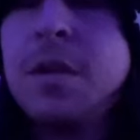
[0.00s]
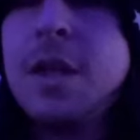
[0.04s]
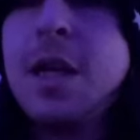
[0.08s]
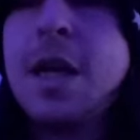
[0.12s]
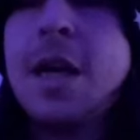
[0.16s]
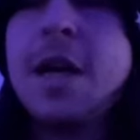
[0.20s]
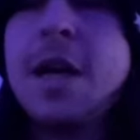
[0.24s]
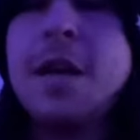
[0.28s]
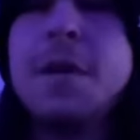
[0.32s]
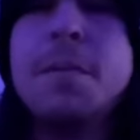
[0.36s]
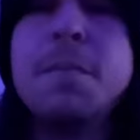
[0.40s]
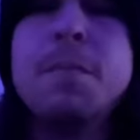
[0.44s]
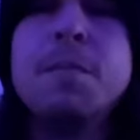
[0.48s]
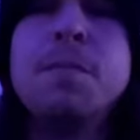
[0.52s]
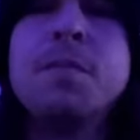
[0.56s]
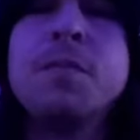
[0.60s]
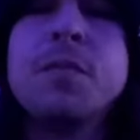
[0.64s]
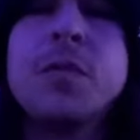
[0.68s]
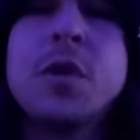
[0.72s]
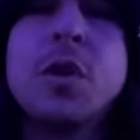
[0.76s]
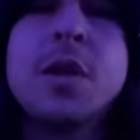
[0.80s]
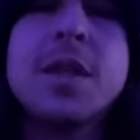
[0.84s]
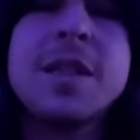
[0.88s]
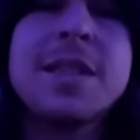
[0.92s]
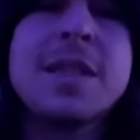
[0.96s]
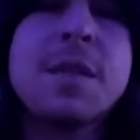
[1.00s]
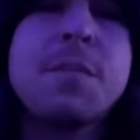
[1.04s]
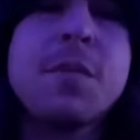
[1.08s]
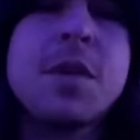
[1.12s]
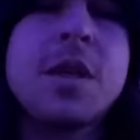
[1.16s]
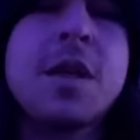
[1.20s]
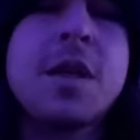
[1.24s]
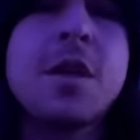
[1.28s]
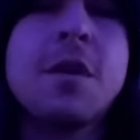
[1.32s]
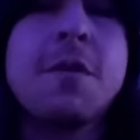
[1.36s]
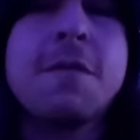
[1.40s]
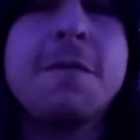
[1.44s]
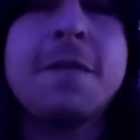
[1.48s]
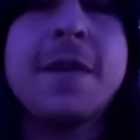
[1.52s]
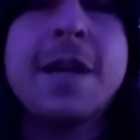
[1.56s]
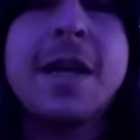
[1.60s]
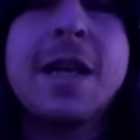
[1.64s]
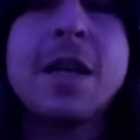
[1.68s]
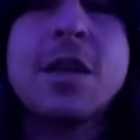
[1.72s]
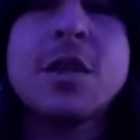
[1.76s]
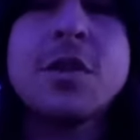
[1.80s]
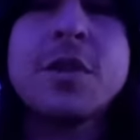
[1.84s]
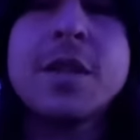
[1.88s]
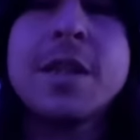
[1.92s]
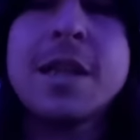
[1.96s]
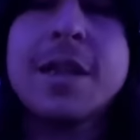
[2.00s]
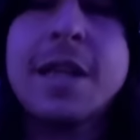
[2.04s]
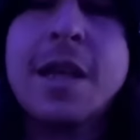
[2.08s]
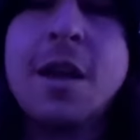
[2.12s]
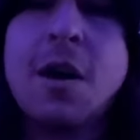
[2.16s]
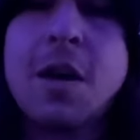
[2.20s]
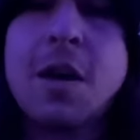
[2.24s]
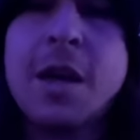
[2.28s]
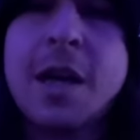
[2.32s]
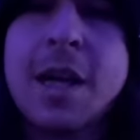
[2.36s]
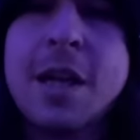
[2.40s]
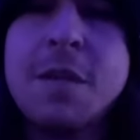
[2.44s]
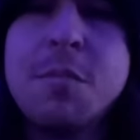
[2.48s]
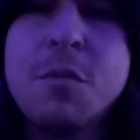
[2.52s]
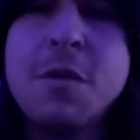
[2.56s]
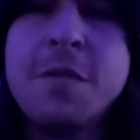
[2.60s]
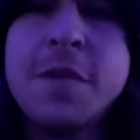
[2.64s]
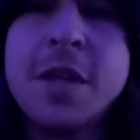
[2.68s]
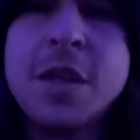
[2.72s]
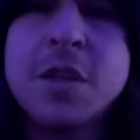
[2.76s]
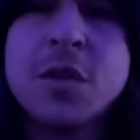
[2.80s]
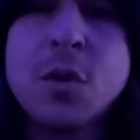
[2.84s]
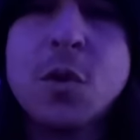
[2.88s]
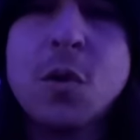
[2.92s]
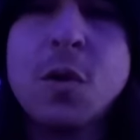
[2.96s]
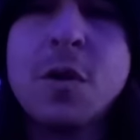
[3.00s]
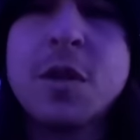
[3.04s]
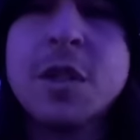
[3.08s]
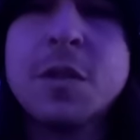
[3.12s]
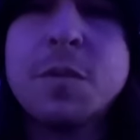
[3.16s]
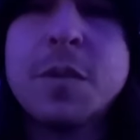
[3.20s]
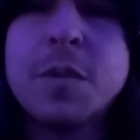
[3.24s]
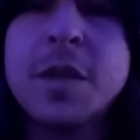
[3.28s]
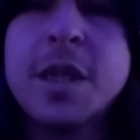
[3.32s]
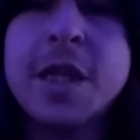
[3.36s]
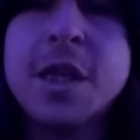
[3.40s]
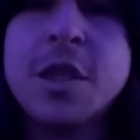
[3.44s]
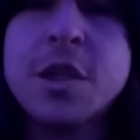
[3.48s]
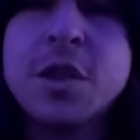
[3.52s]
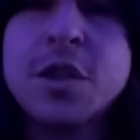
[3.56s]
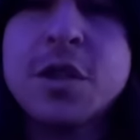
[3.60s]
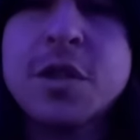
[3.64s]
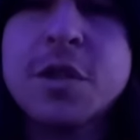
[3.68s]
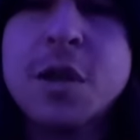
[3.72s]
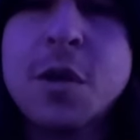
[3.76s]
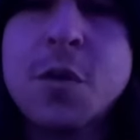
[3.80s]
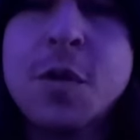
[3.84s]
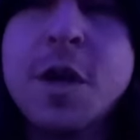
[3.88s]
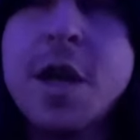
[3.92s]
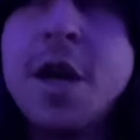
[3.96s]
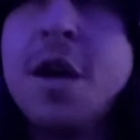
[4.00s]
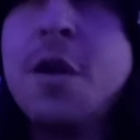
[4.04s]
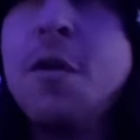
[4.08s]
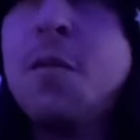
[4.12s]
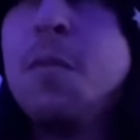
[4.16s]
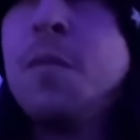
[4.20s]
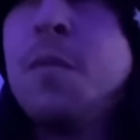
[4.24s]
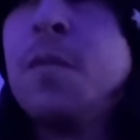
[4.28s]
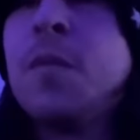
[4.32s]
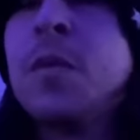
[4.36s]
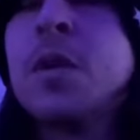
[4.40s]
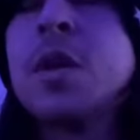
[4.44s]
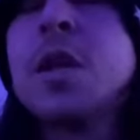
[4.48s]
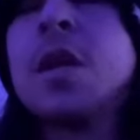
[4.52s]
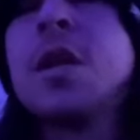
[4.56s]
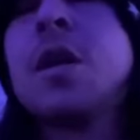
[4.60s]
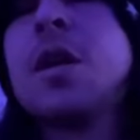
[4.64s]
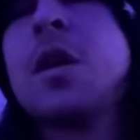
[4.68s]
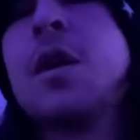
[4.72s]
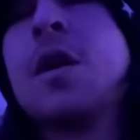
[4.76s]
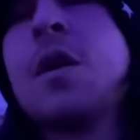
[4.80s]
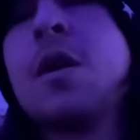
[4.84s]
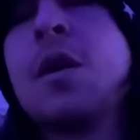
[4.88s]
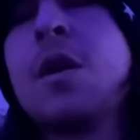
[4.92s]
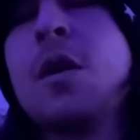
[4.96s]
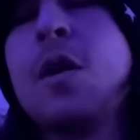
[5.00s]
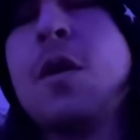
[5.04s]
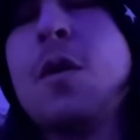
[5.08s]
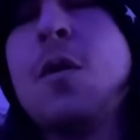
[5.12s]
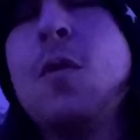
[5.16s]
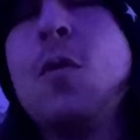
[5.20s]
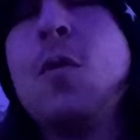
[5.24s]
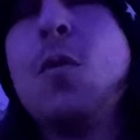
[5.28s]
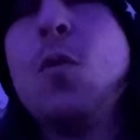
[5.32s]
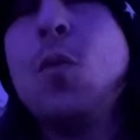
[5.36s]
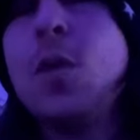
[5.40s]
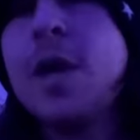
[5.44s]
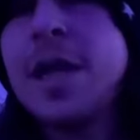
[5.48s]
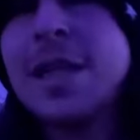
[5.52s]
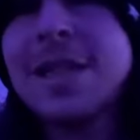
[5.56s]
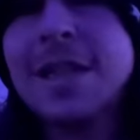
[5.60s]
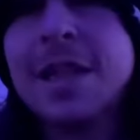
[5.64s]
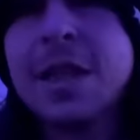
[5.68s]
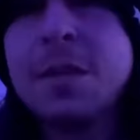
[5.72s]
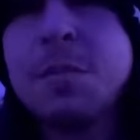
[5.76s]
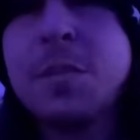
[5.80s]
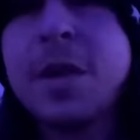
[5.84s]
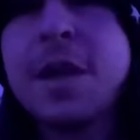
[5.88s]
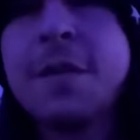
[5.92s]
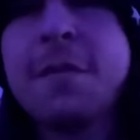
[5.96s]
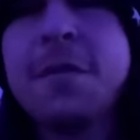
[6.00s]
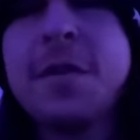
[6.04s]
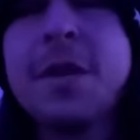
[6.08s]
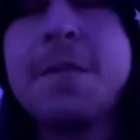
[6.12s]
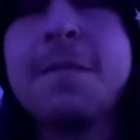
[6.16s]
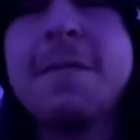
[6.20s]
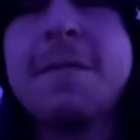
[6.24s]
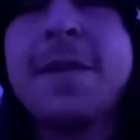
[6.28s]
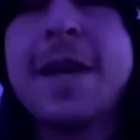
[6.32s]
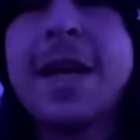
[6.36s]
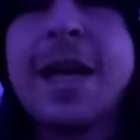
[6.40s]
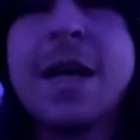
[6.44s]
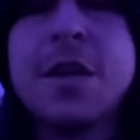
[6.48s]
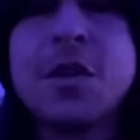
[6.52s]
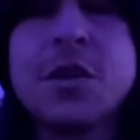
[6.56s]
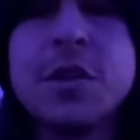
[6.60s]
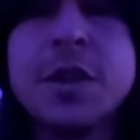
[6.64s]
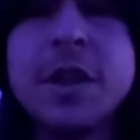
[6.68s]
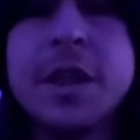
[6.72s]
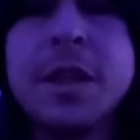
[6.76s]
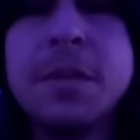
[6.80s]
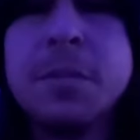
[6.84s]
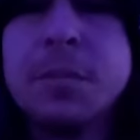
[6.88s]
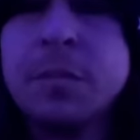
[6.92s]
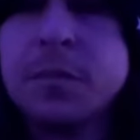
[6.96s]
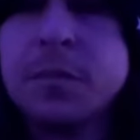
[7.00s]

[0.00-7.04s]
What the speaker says: There is something here financially that they are kind of moving towards, but they just don't know what it's going to be for them financially.